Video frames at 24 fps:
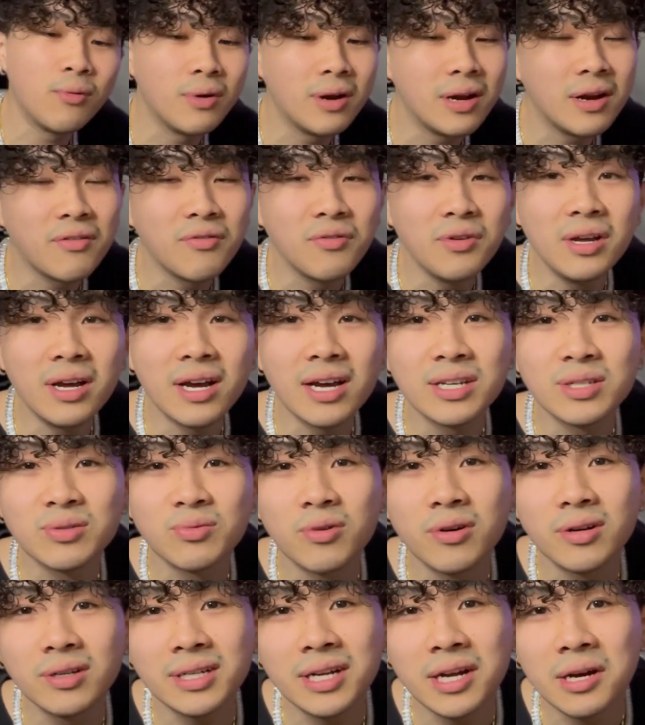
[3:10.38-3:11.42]
whatever you guys
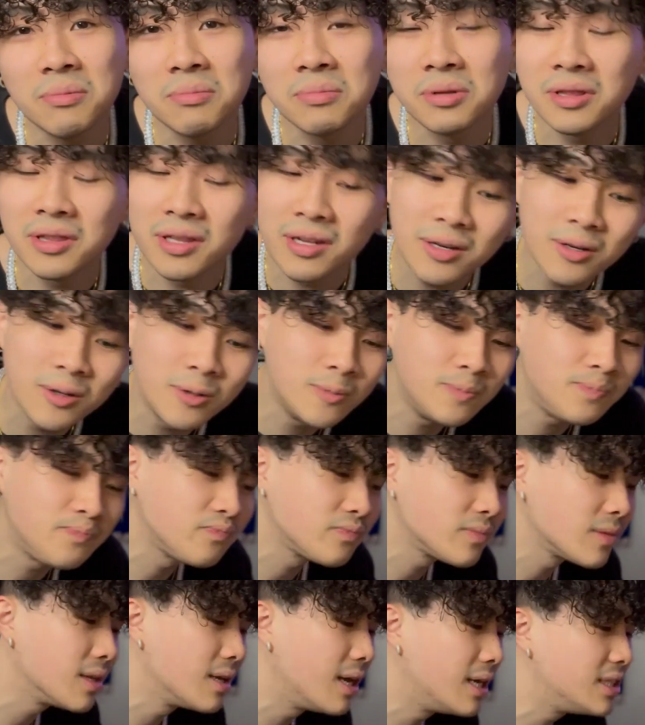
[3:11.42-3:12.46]
want down below.
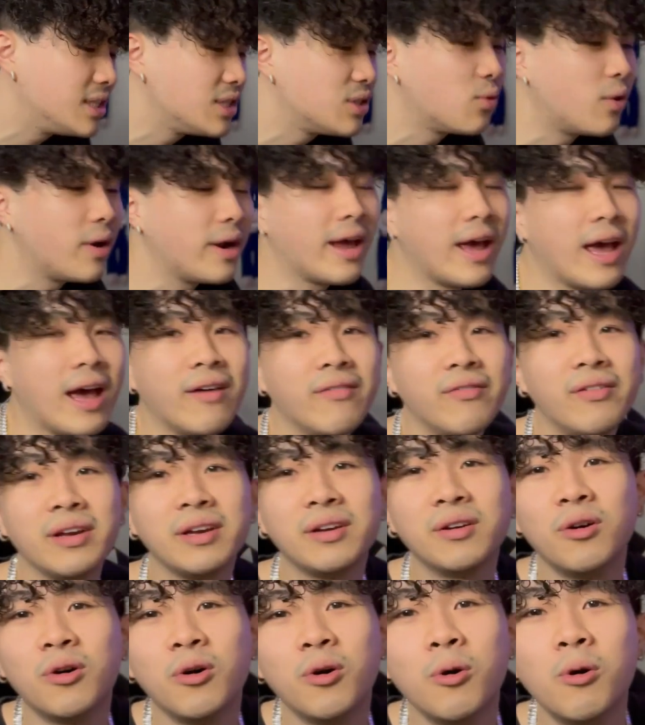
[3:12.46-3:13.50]
I just want to have like
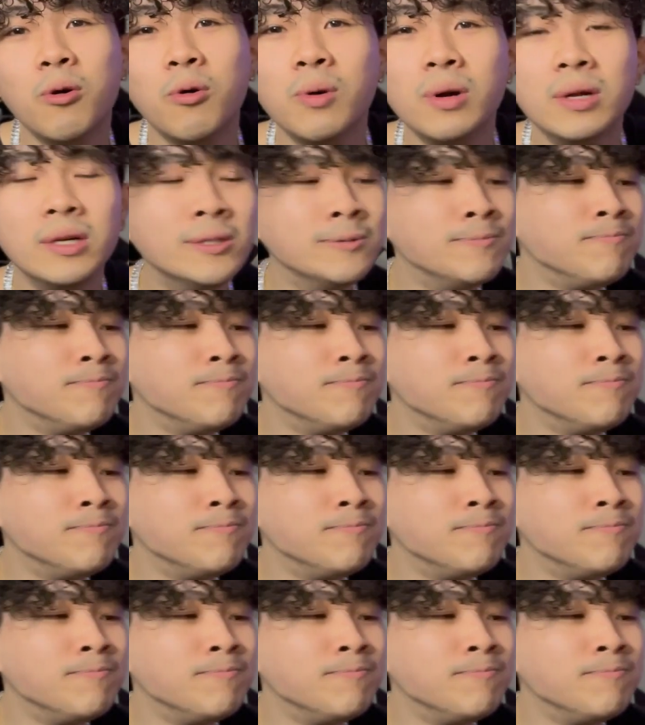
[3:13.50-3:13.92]
a whole